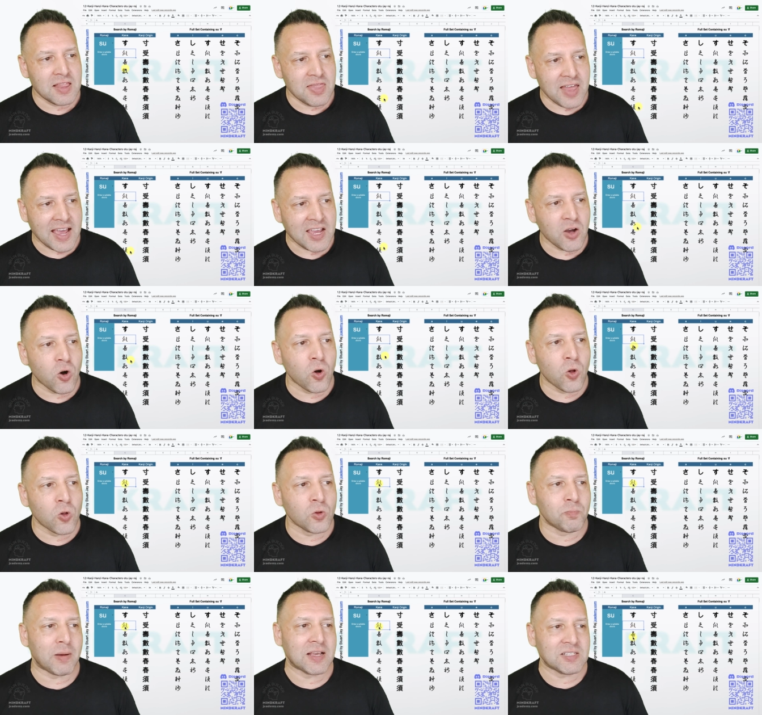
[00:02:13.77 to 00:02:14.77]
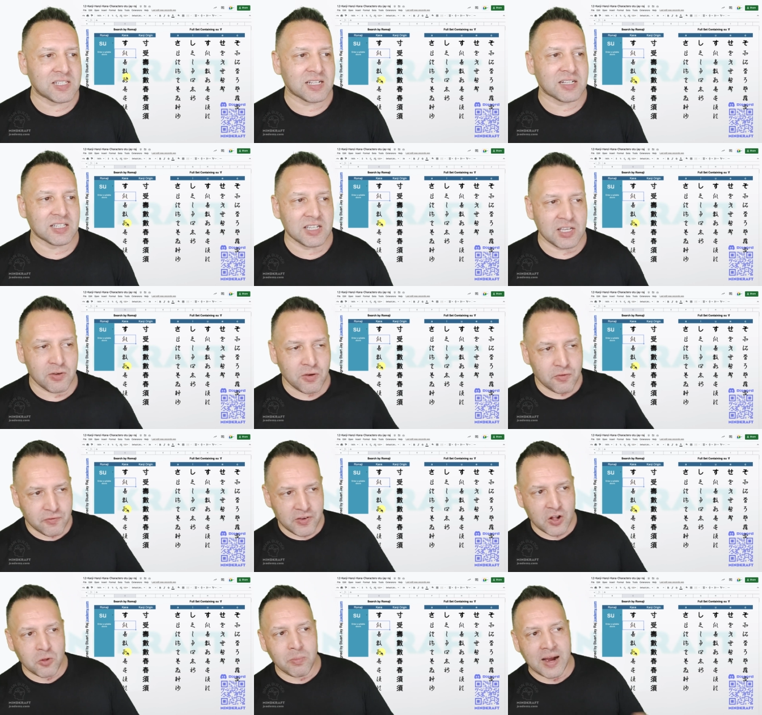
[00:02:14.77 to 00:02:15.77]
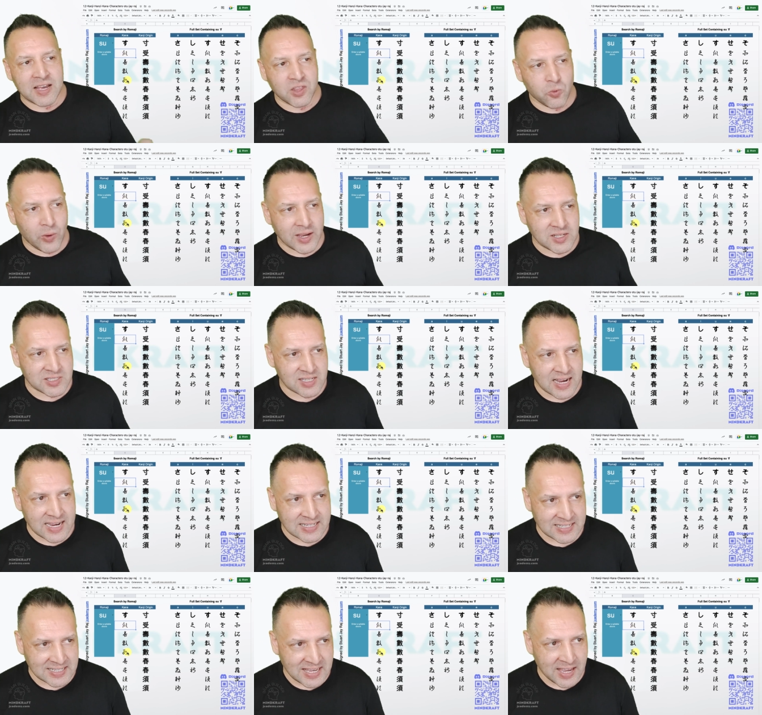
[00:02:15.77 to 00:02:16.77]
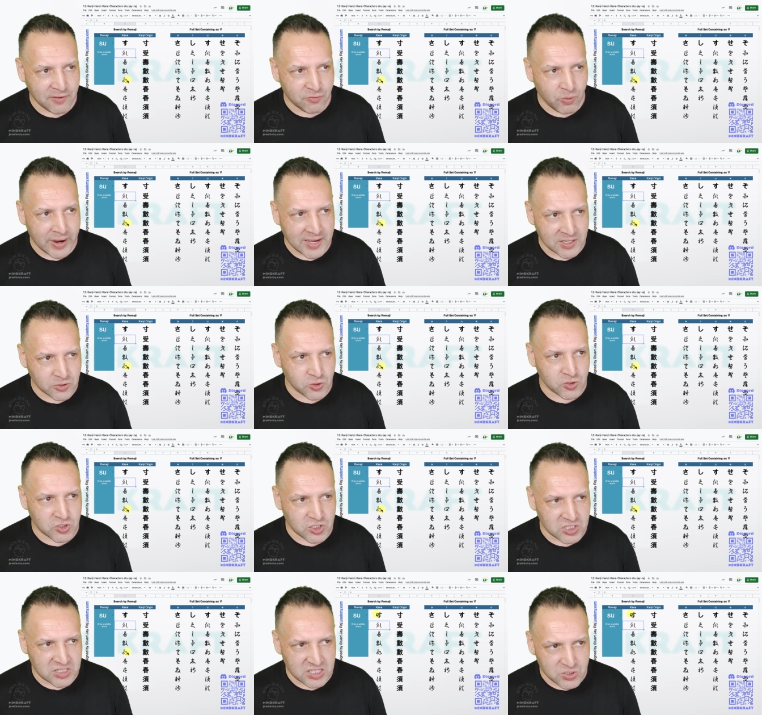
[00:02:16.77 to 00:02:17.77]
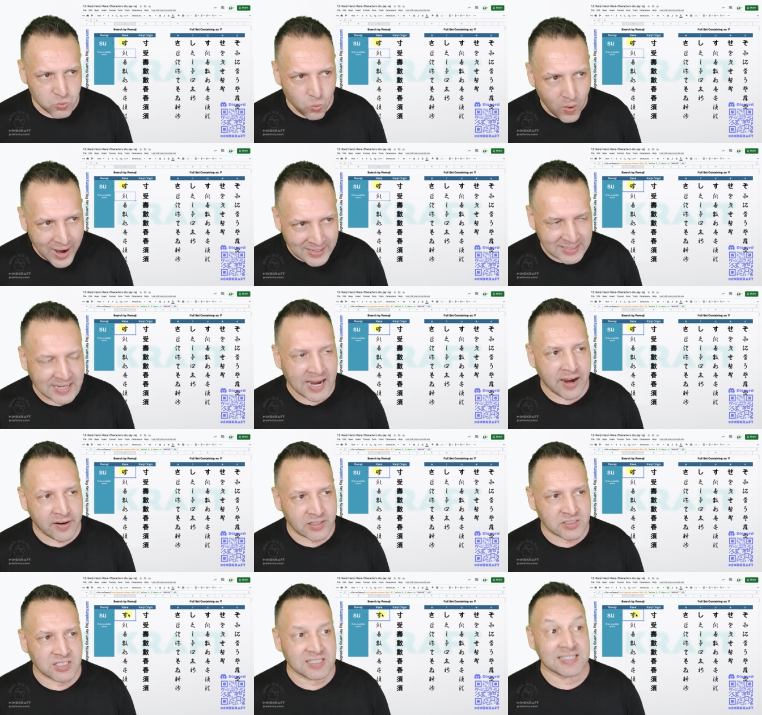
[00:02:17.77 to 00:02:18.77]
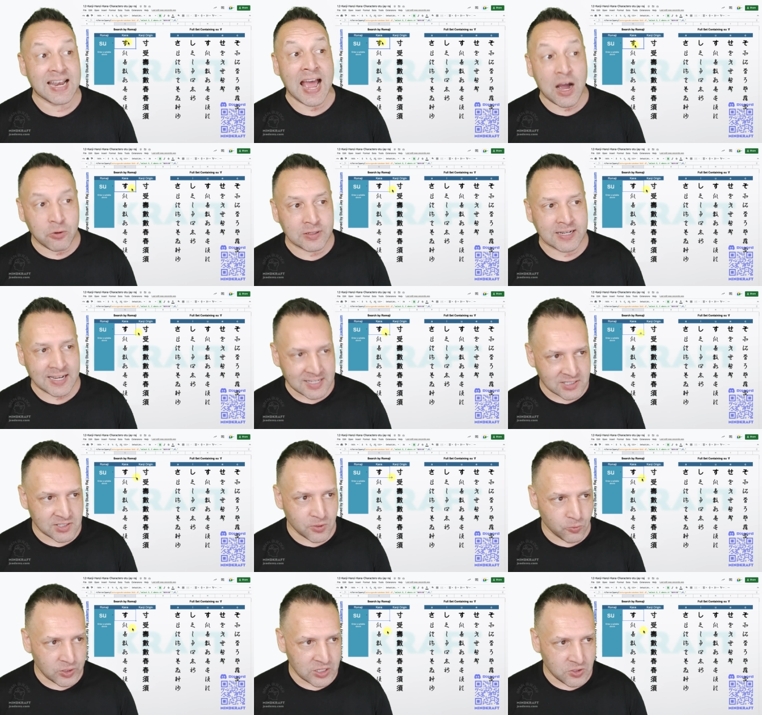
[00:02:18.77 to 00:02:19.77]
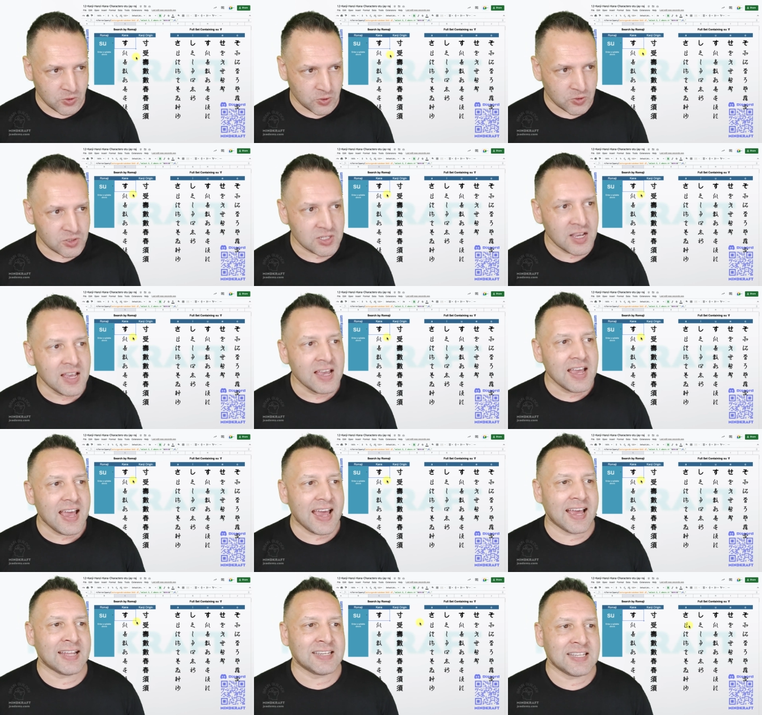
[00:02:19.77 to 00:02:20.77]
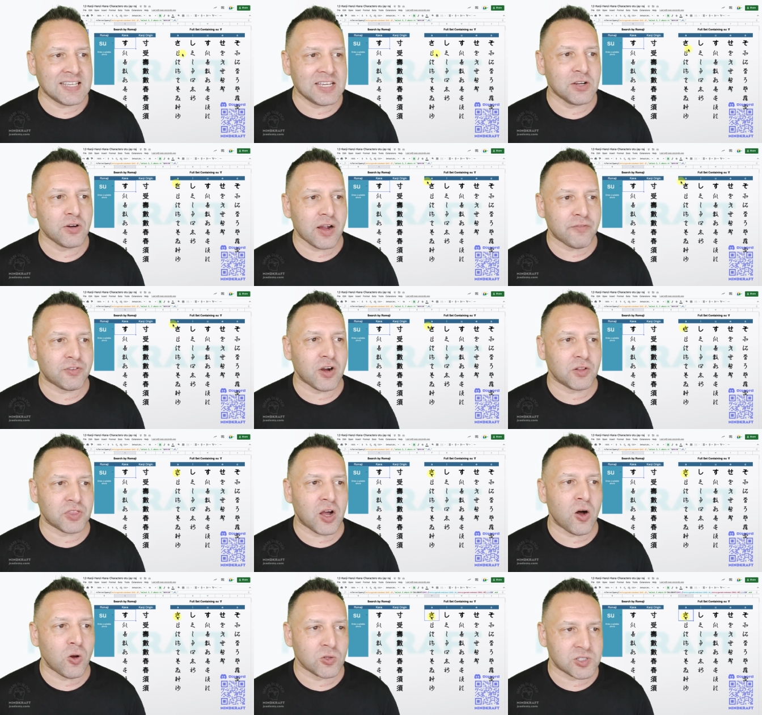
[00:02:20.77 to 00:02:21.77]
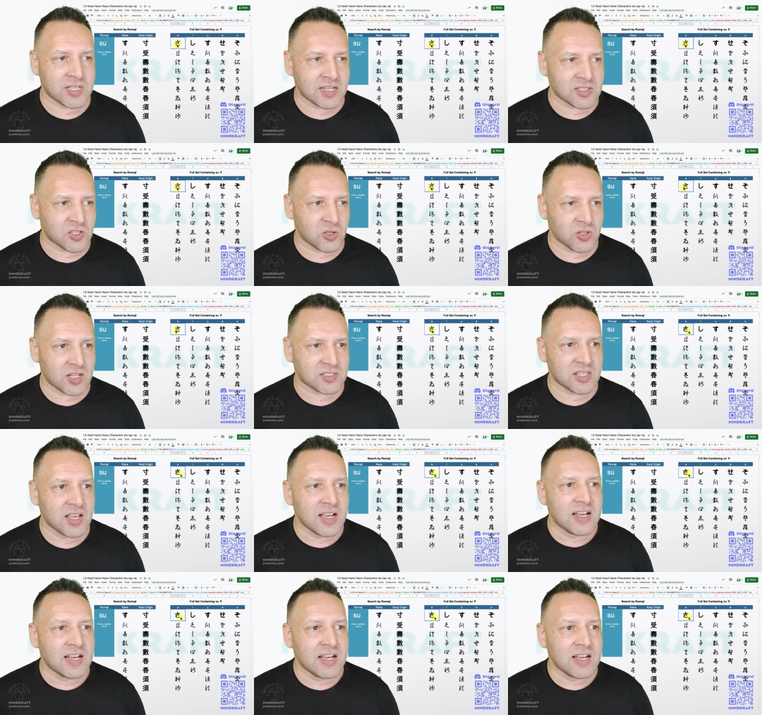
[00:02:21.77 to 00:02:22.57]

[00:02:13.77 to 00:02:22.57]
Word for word: they all basically fell by the wayside and gave way to just this one character nowadays that we use. And here I've got the whole set, so that's